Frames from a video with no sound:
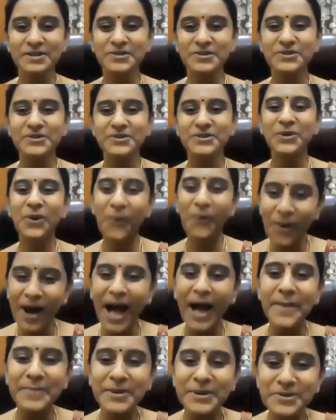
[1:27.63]
So
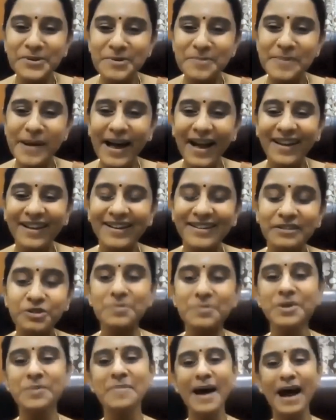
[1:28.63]
happy to
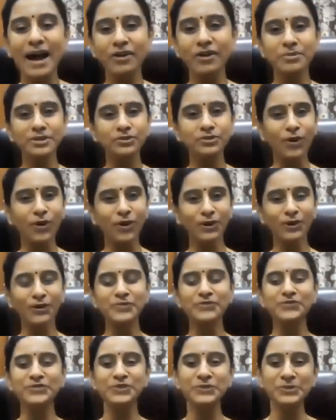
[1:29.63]
be back with all
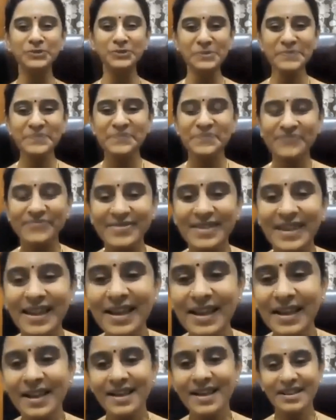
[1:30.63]
of you.
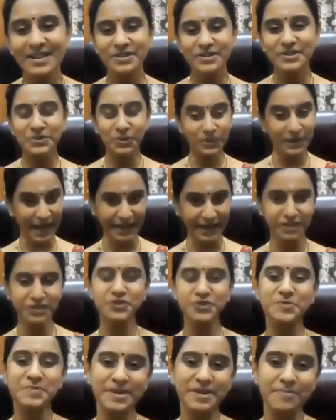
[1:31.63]
So nice
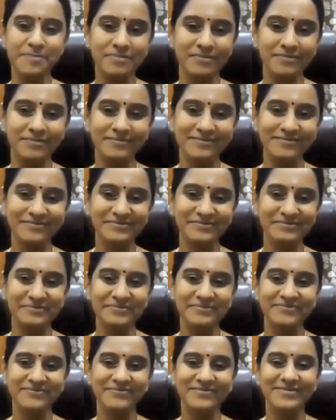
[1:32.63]
to be
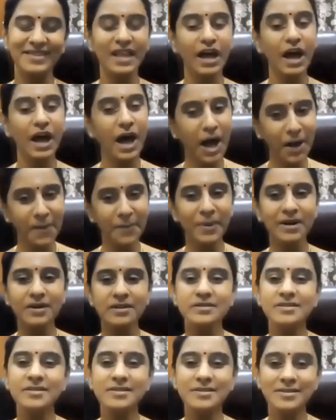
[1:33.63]

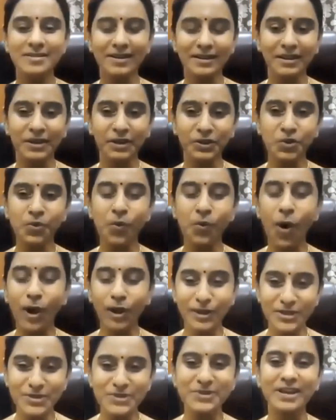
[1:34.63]
amongst you
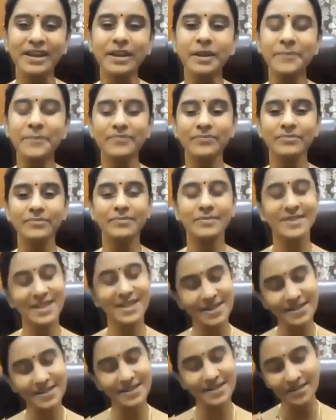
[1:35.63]
all today.
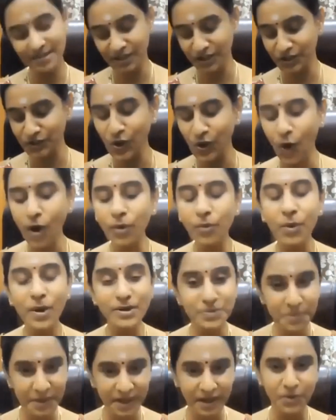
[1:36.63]
Yes, the song
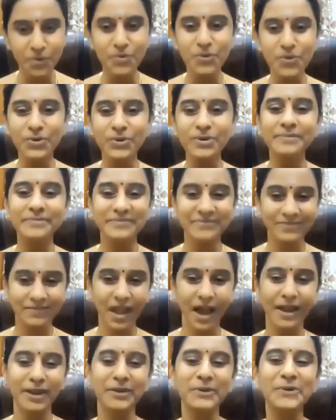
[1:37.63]
was very good,
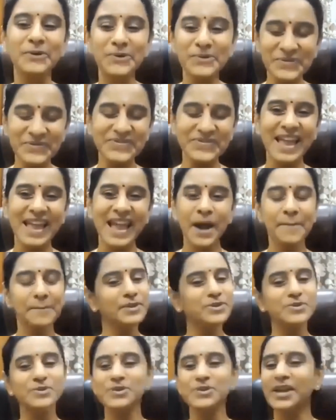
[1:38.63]
I know.
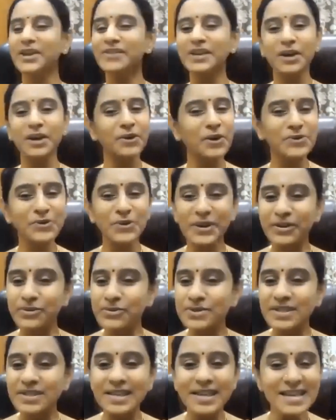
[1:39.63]
But today we are not going
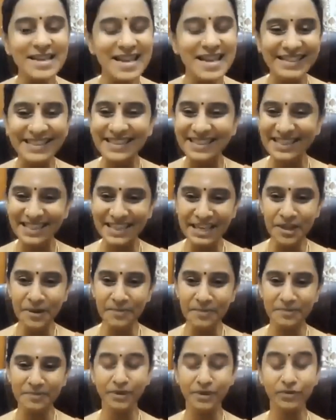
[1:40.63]
to sing anything,
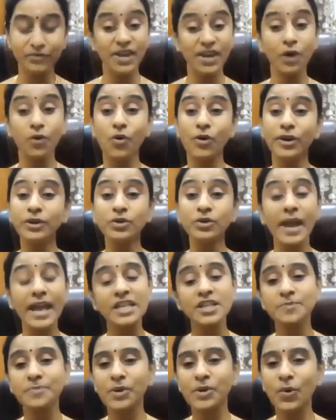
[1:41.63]
but we are going to
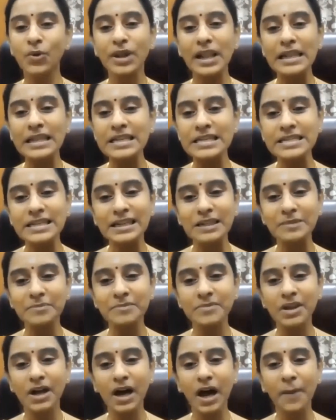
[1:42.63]
explore a little
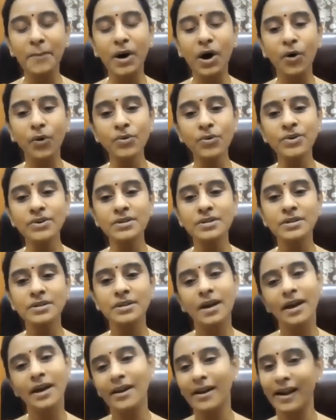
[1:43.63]
about
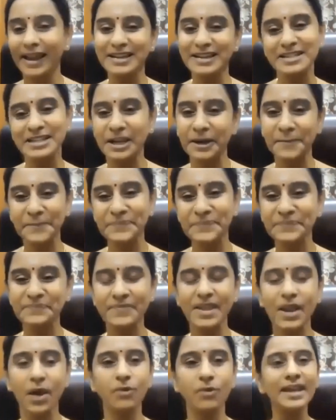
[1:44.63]
writing.
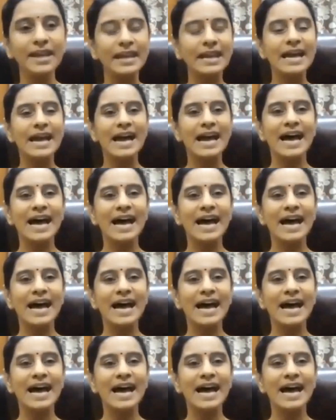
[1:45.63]
Okay.